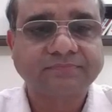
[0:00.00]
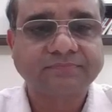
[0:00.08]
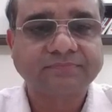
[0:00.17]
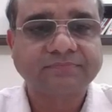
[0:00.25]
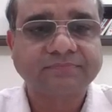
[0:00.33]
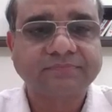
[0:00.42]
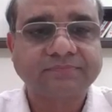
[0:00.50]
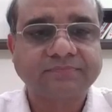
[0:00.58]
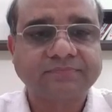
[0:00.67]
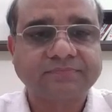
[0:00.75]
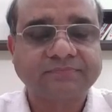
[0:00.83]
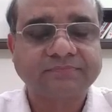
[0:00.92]

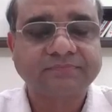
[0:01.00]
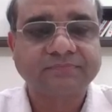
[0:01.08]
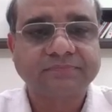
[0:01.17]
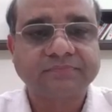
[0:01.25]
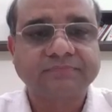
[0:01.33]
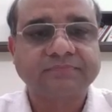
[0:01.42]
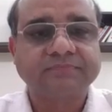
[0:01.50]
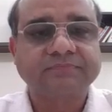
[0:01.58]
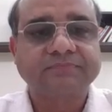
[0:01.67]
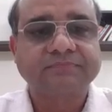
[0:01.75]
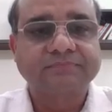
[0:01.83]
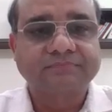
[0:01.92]

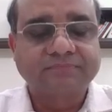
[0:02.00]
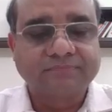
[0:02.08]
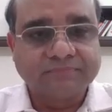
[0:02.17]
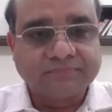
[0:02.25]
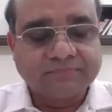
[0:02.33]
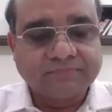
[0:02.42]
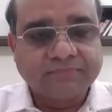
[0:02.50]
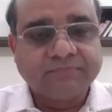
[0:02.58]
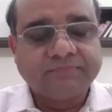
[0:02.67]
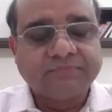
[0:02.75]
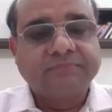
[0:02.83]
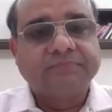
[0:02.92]

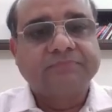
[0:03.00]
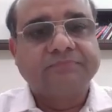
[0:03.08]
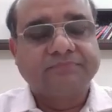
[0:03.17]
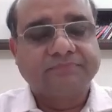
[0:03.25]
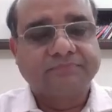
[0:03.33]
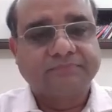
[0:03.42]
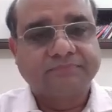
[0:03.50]
This person isn't speaking.